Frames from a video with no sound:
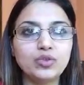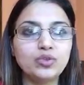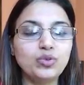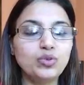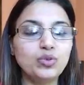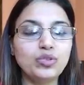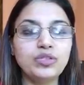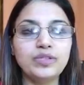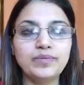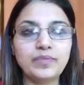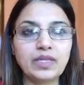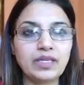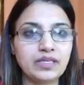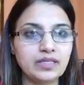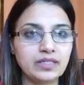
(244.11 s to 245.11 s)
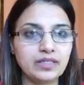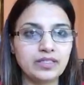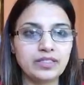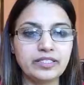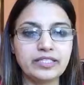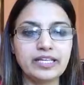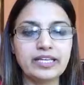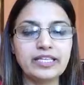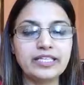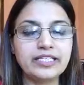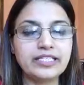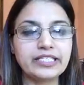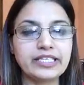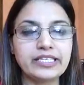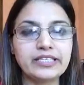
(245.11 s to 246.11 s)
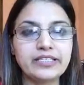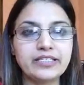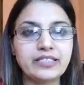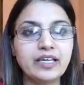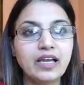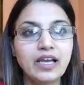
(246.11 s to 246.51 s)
good selling skills.